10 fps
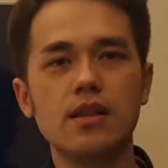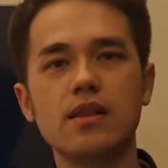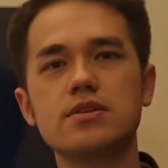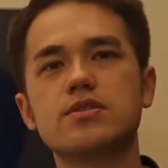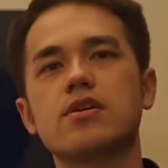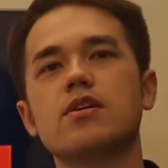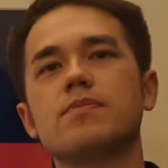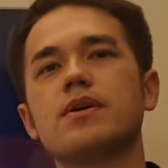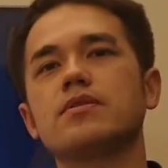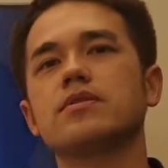Let's talk
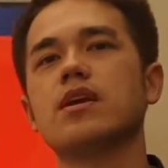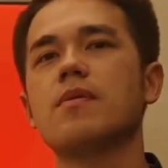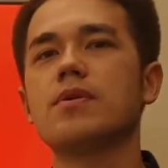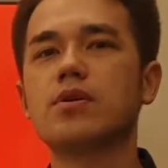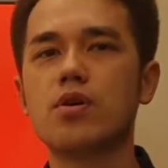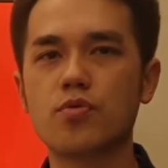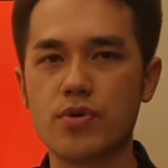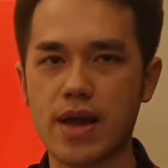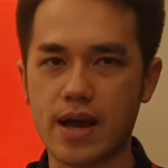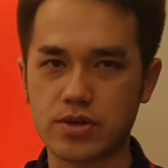about chemical
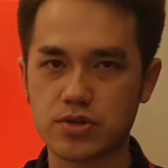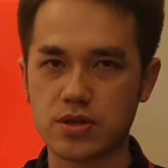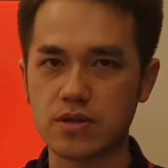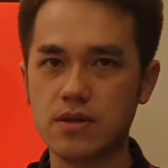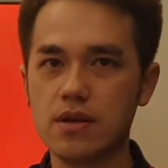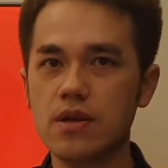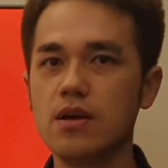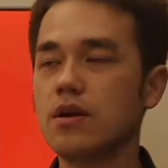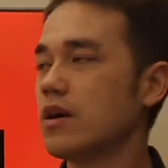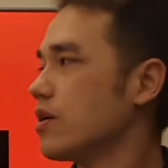reaction.
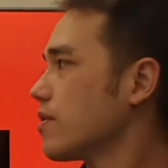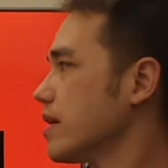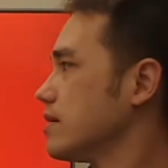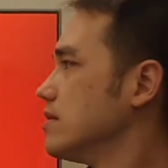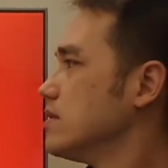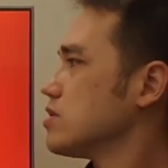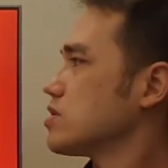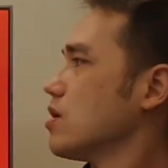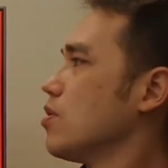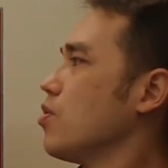All right,
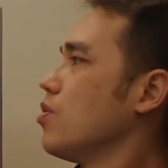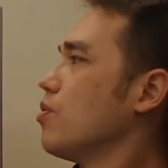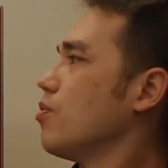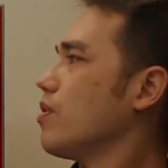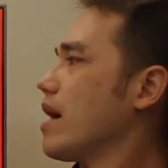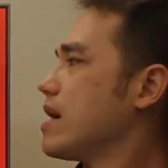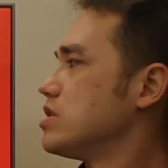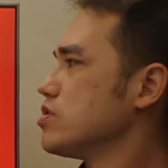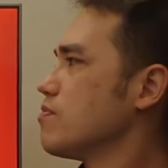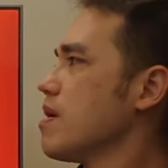so as
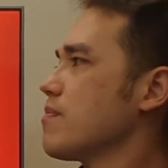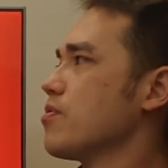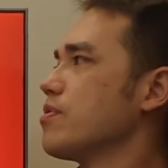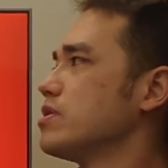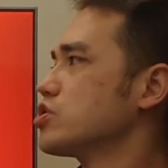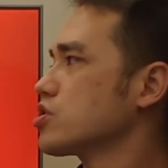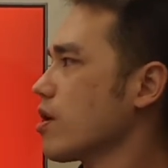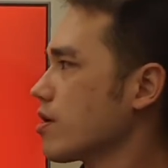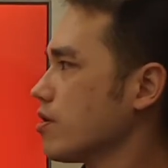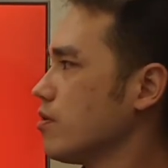you remember, when
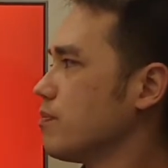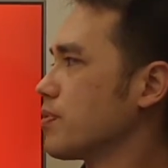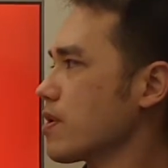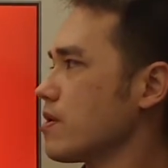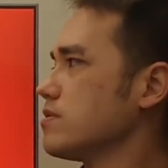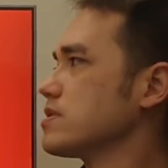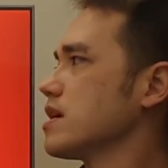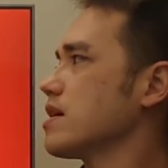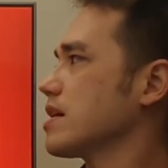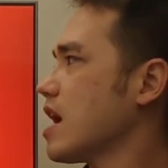charcoal burns,
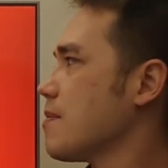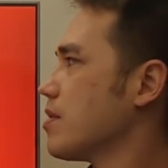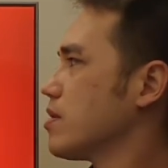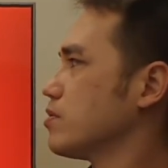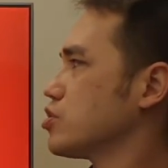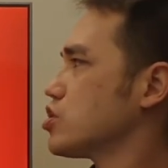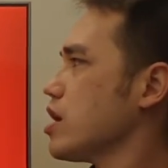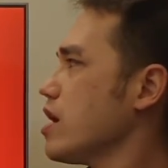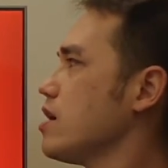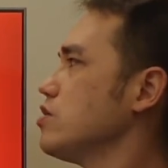a chemical
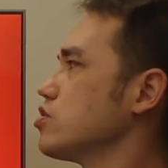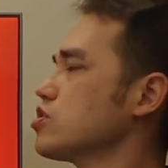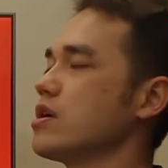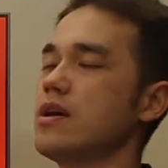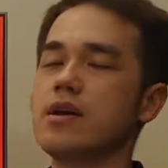change